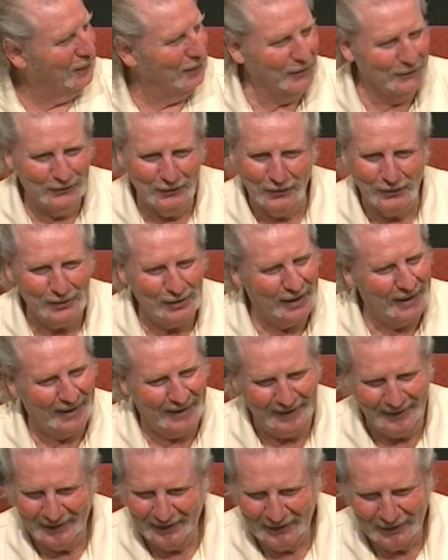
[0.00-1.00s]
no
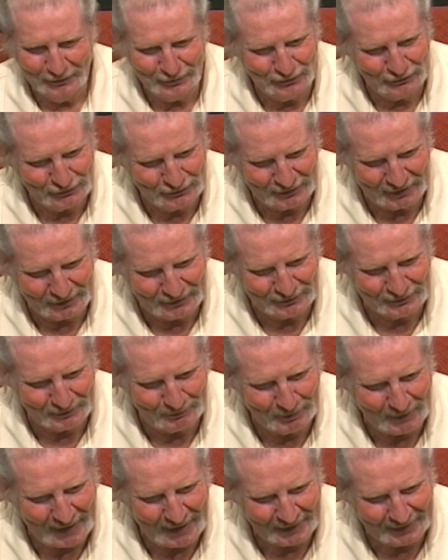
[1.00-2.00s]
lie, just takes the
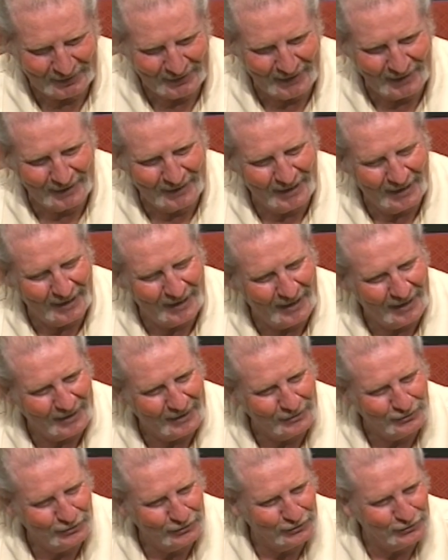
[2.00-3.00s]
back of that car
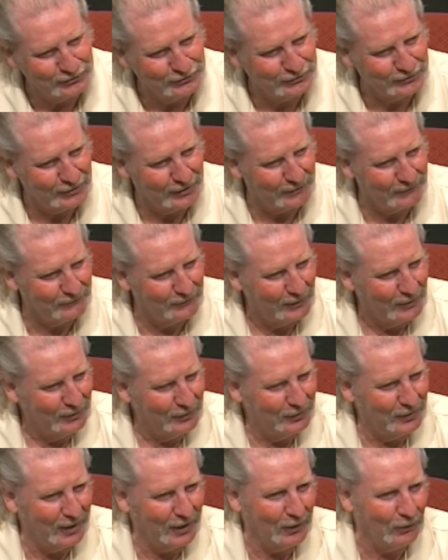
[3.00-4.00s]
and just shove
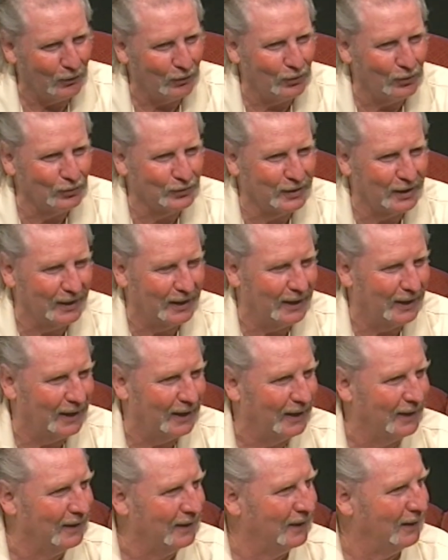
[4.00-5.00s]
that whole
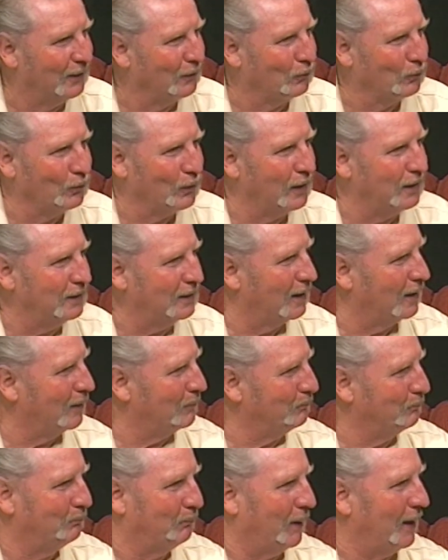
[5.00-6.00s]
car right
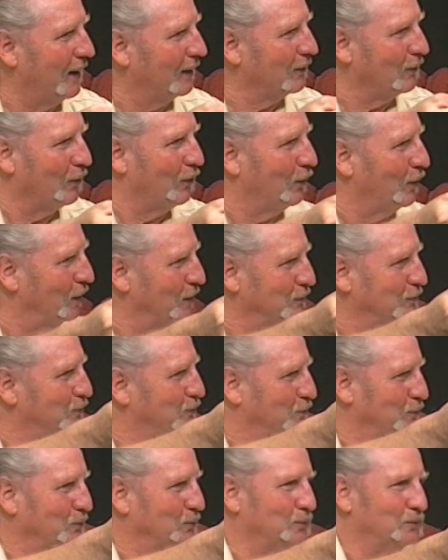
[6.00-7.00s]
up back
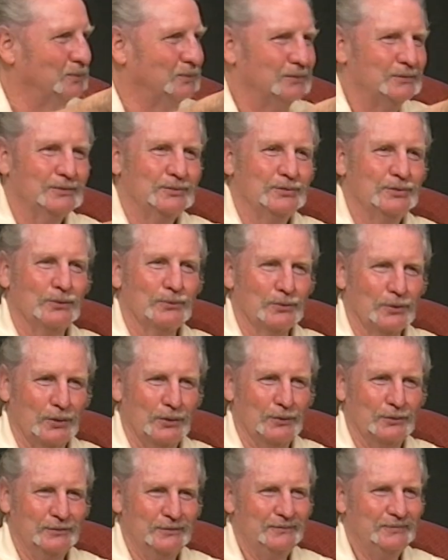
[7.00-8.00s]
onto the
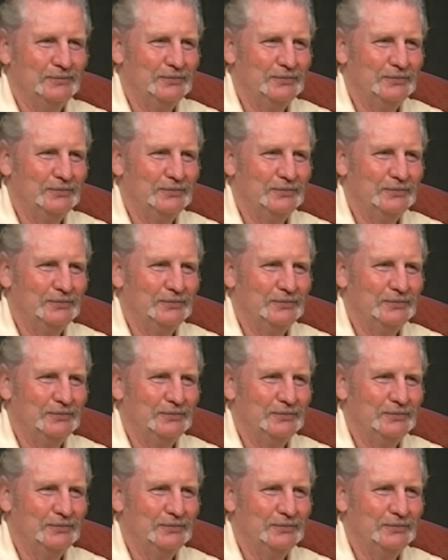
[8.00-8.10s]
road.